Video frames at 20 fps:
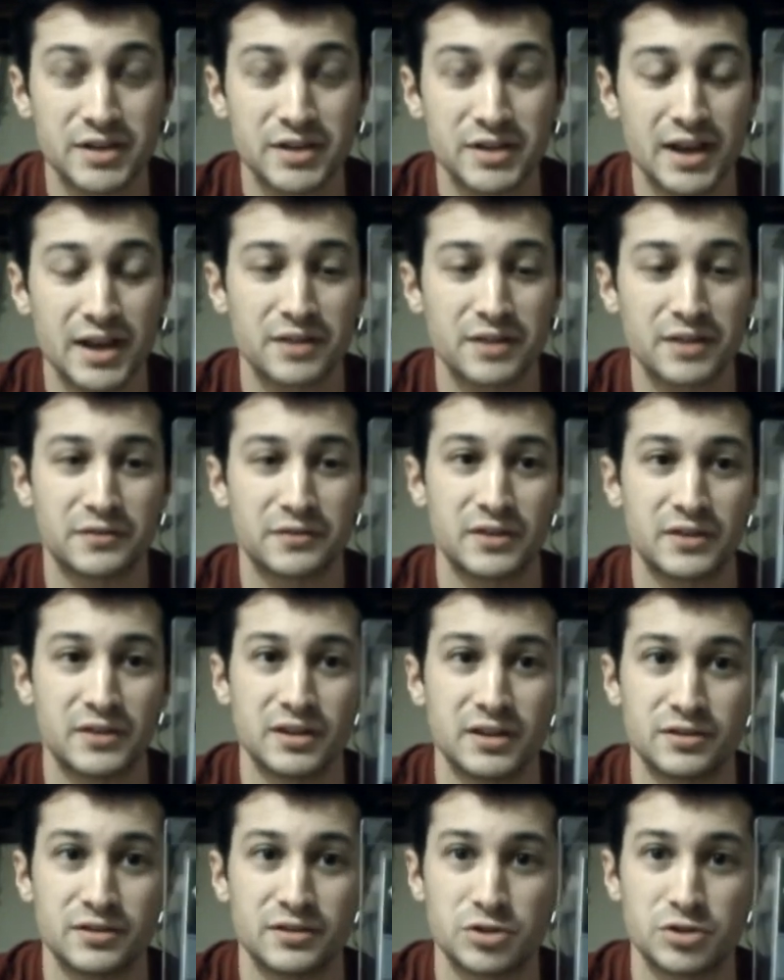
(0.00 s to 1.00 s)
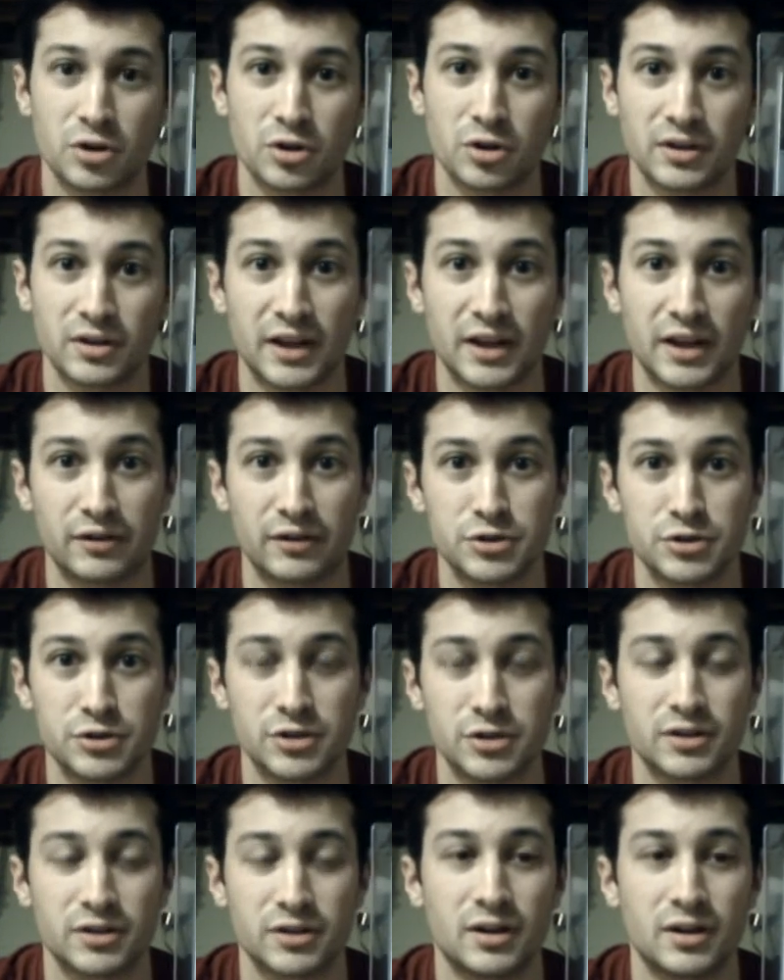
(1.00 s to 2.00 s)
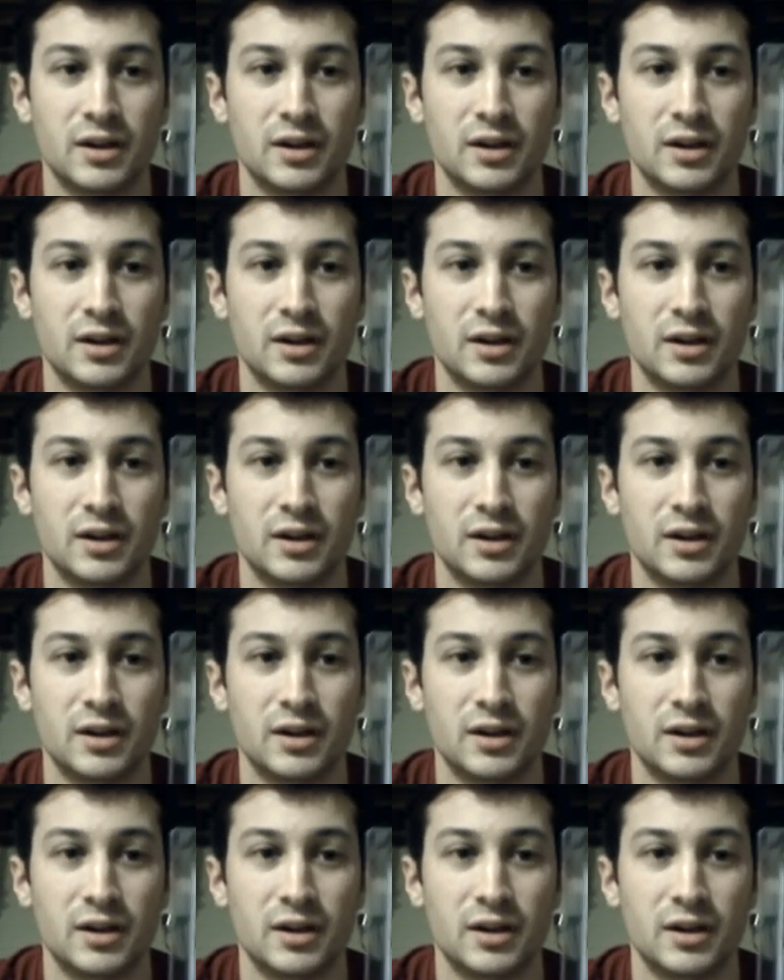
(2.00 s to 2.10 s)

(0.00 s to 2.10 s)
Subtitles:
tag of he and Charlie Gehringer